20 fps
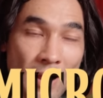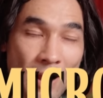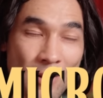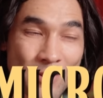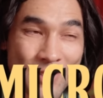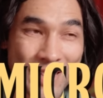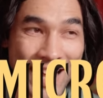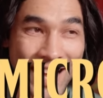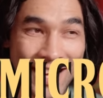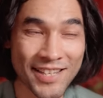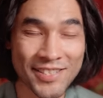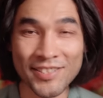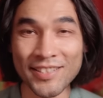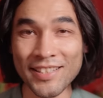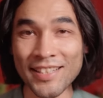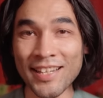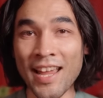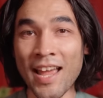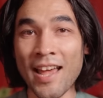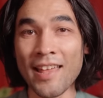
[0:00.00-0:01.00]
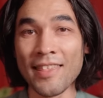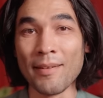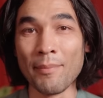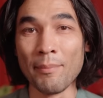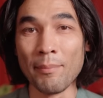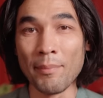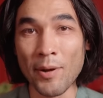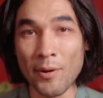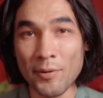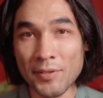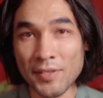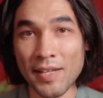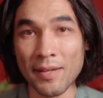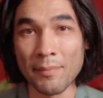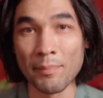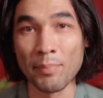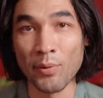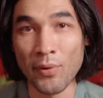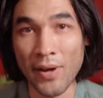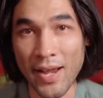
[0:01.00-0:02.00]
I was actually the most
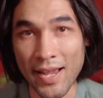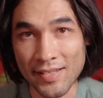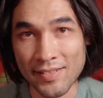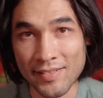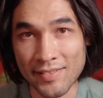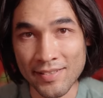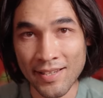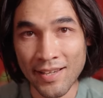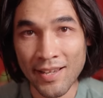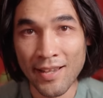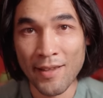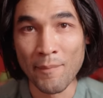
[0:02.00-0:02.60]
impressed